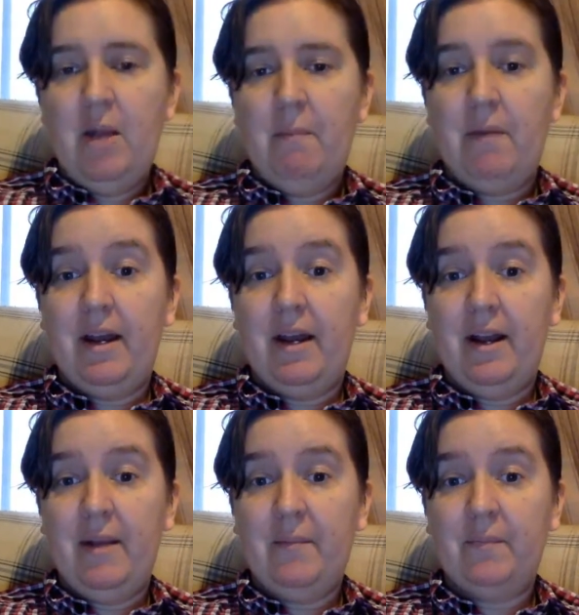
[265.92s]
But
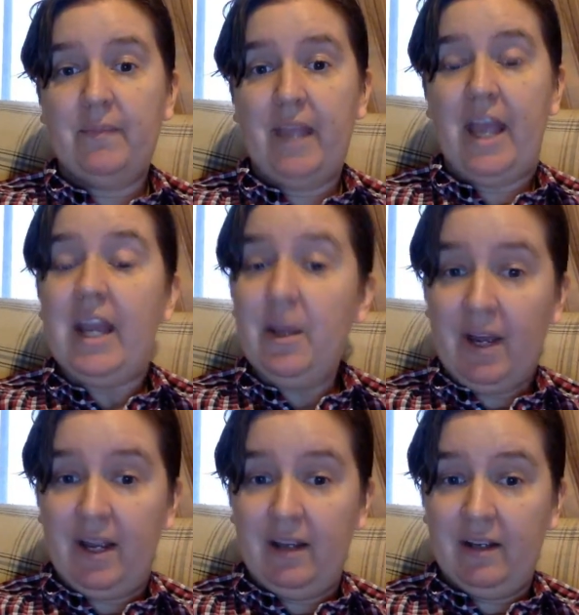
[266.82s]

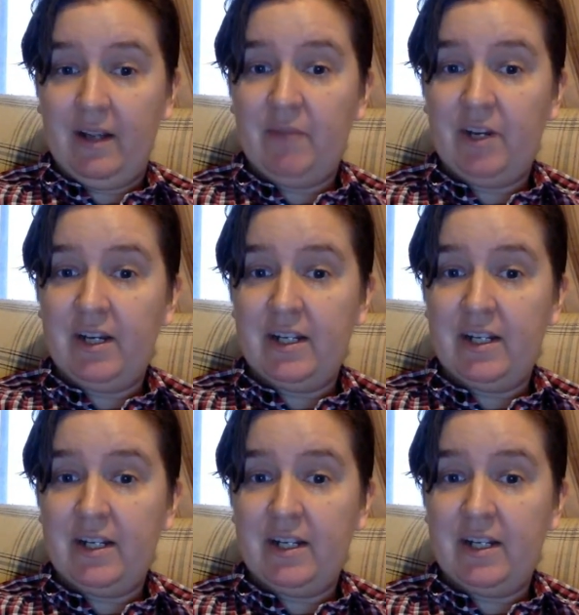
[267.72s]
anyway, I'm very